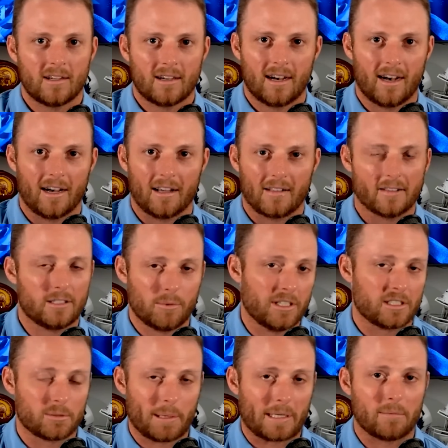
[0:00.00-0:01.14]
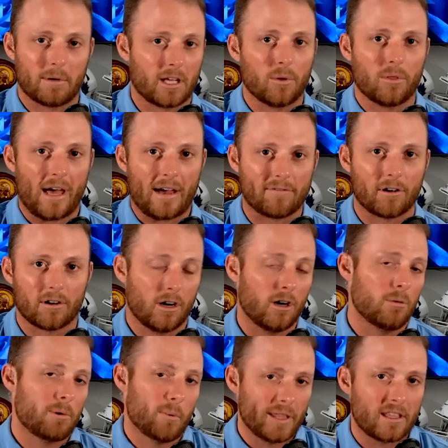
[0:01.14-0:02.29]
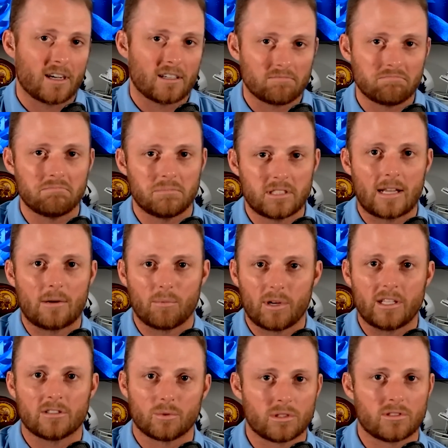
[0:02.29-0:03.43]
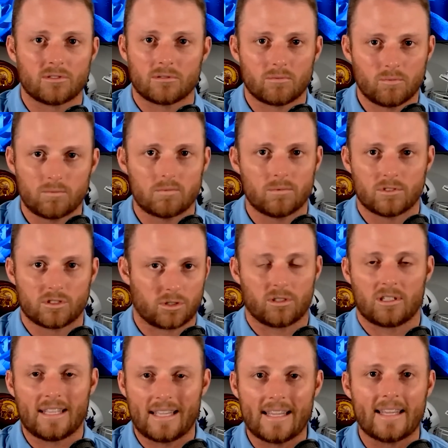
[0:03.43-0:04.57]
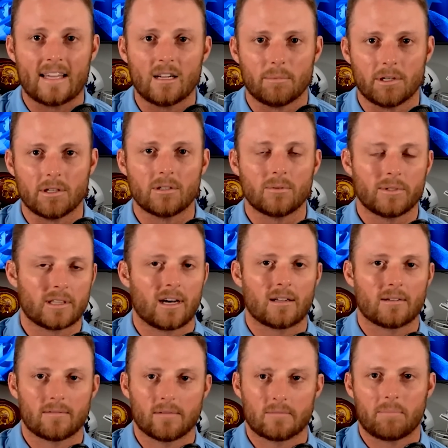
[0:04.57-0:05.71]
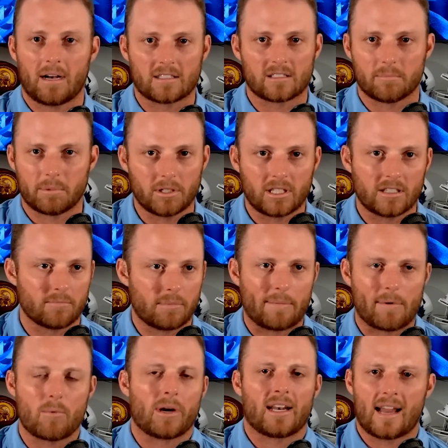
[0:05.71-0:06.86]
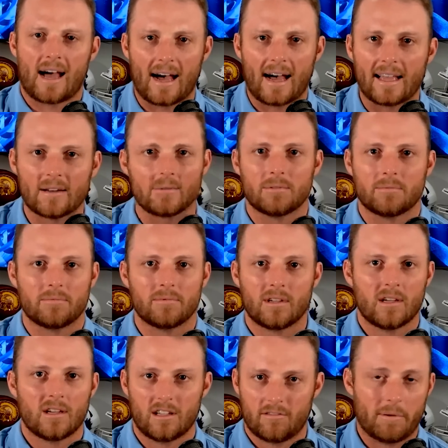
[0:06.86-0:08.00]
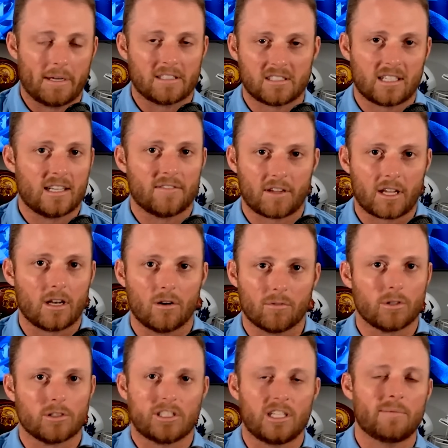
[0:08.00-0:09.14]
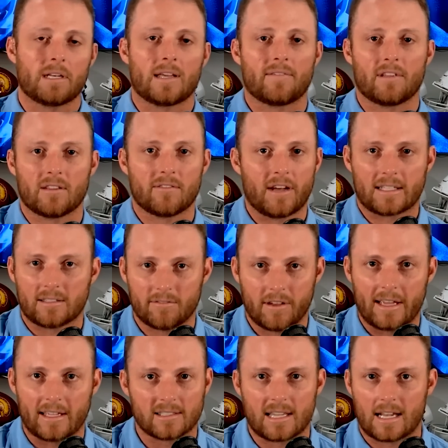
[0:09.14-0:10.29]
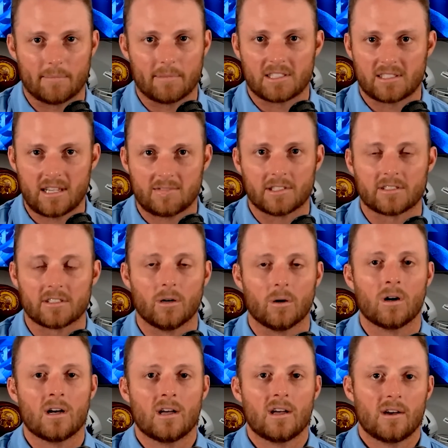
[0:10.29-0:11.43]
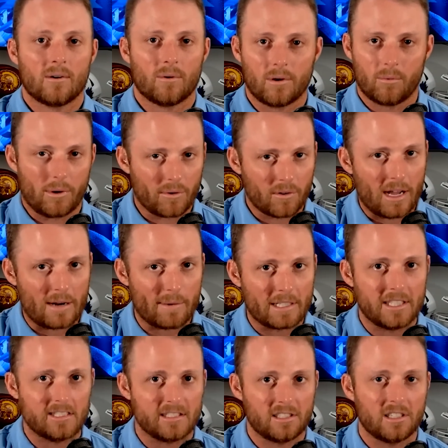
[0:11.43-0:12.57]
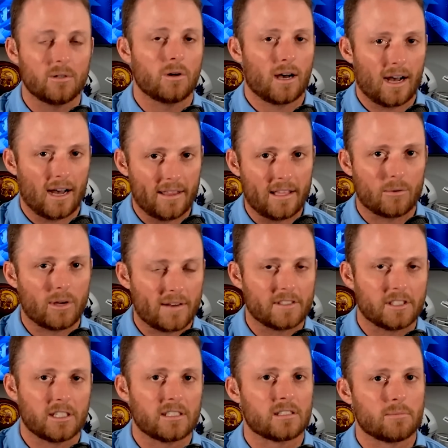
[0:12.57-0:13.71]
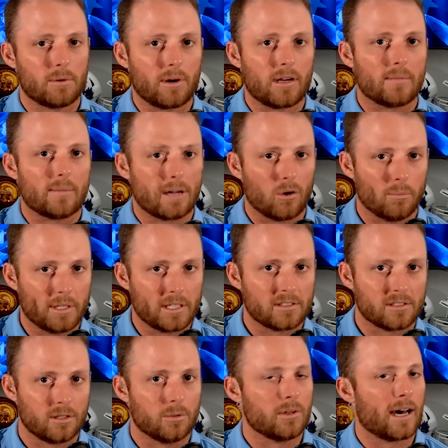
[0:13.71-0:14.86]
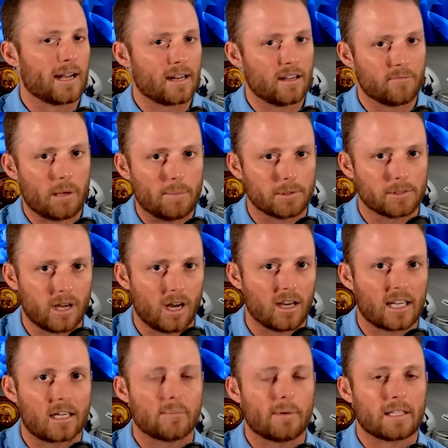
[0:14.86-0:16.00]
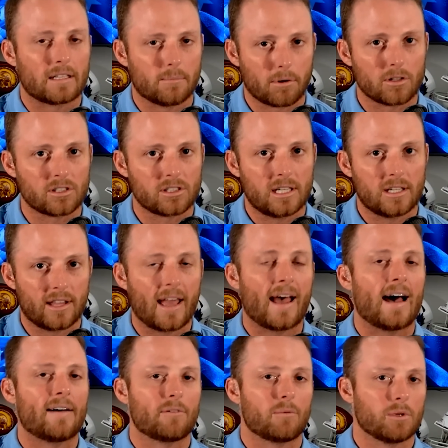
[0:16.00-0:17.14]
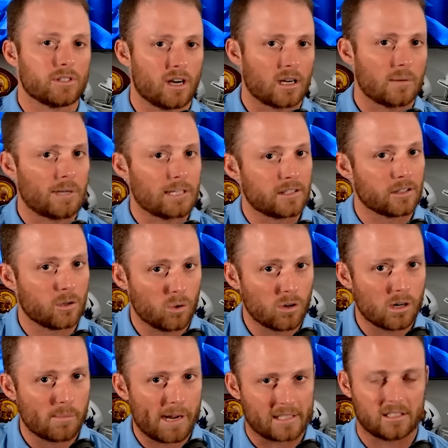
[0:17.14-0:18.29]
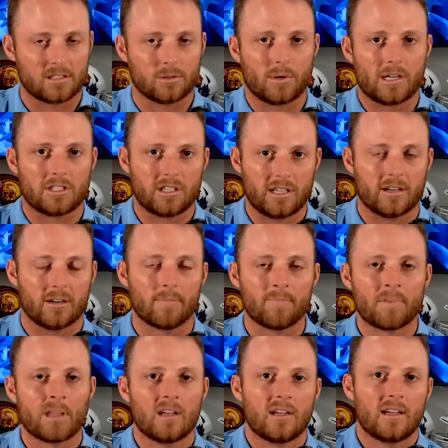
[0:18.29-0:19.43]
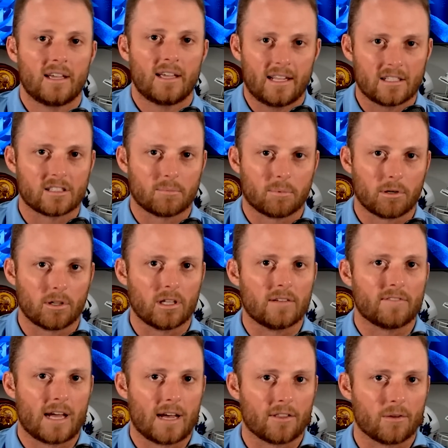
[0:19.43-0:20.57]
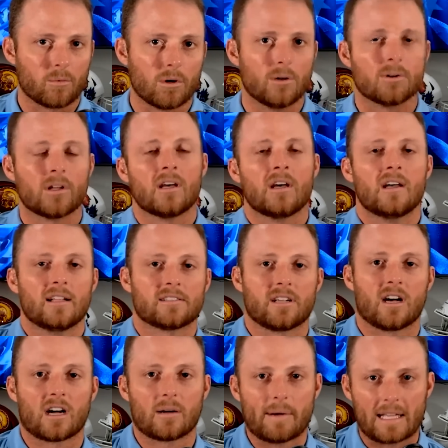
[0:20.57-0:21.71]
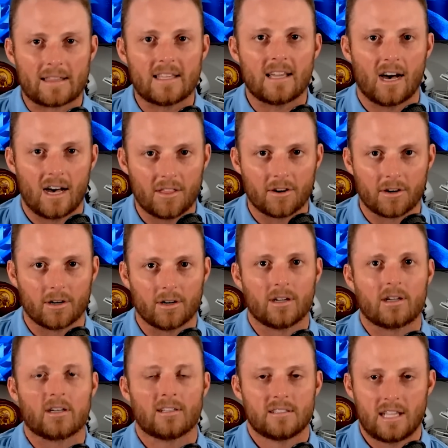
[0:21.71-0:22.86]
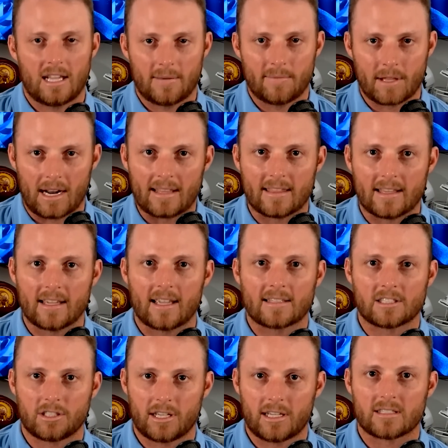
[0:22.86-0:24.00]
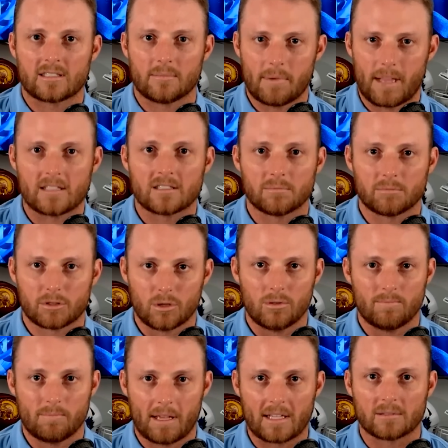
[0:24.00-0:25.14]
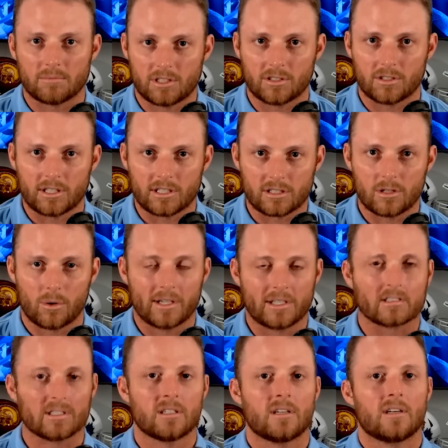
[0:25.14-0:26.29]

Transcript: Uh, do we expect them to go that far? No, but we thought ten wins was certainly gettable. We thought the possibility of maybe winning nine would have been a significant overachievement, given the fact that Vegas had them at seven. So we, we were right about T C U. I think we have a chance to be right about Ole Miss too. Not enough people talking about the personnel they have, and we'll talk about their quarterback situation here in a superlative down the road. Let's talk about the other team that I think has a chance to make some make some serious noise.